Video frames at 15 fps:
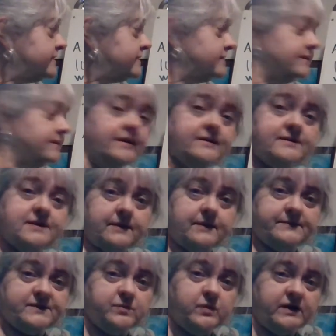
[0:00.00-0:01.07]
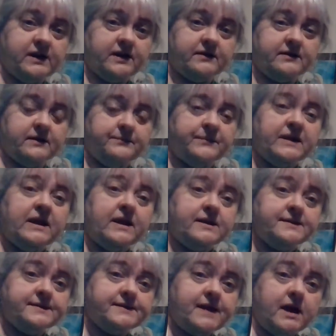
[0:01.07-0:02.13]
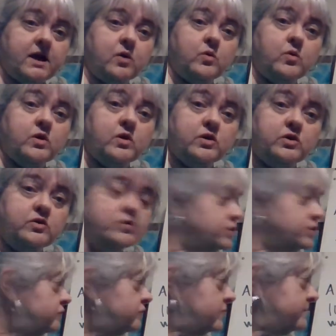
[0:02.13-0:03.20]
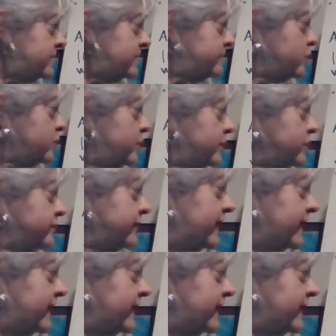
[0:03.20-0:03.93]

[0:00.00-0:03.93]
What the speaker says: is length times width. So you should remember when you're